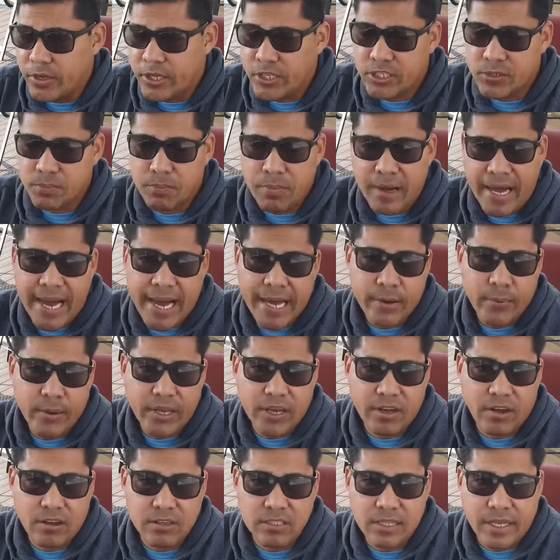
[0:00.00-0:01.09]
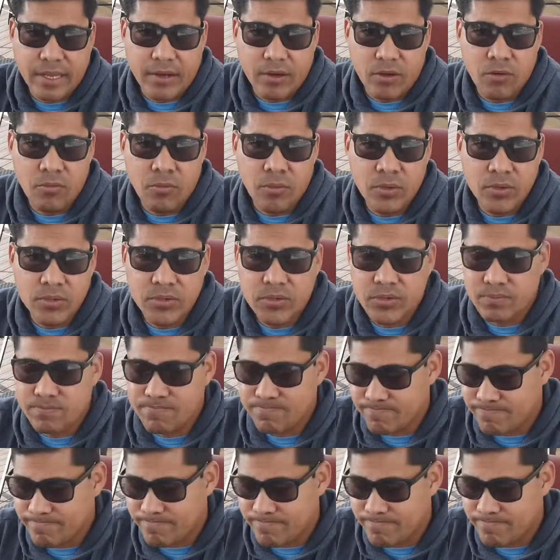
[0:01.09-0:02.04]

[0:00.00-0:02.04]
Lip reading: each battery costs like almost,